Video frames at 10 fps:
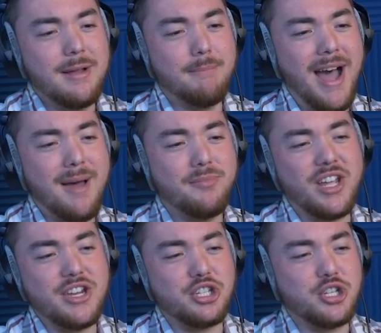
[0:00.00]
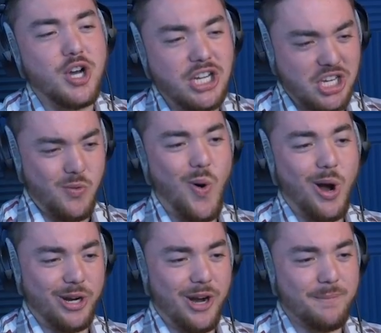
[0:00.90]
Bob the construction
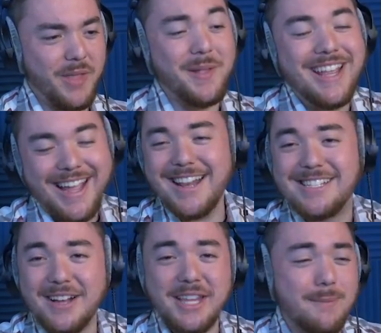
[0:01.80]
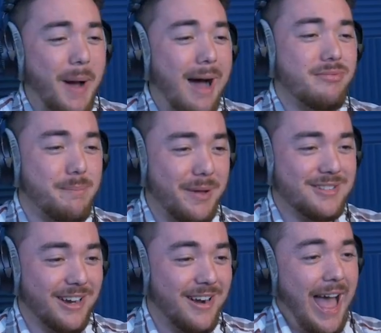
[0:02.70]
worker. That kind of sounds like Bob the
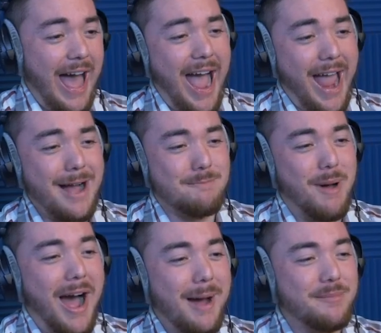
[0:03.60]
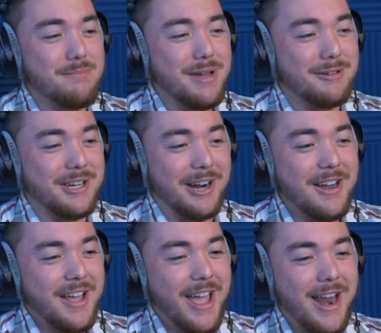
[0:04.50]
Builder. Hi, I'm Bob the Builder,
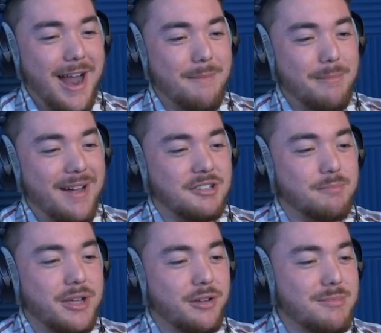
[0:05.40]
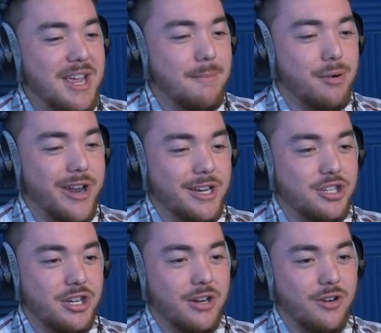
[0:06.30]
and I'm about to build me a
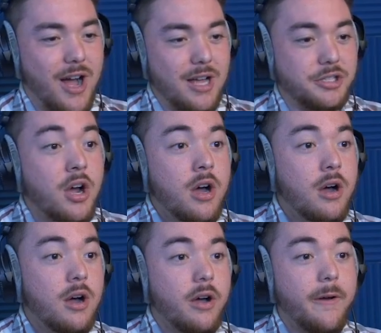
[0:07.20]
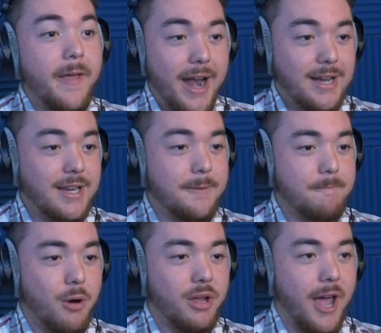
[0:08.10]
bridge across. And I did
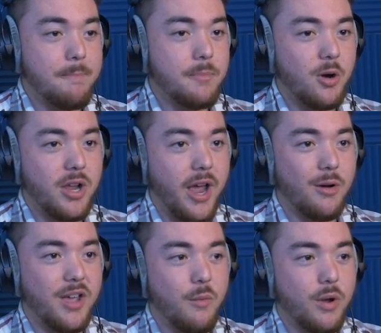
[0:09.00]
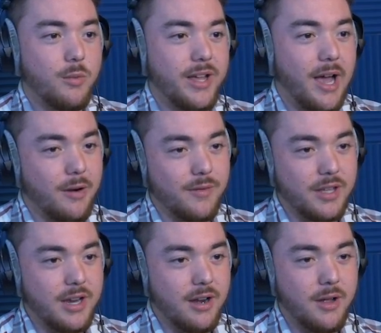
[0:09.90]
it. Okay. What do we got over
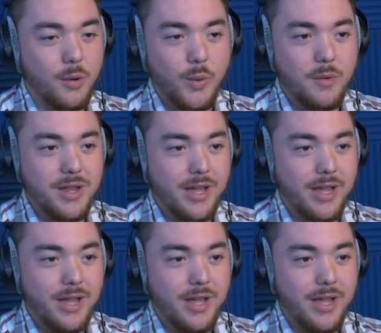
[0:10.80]
here? What do we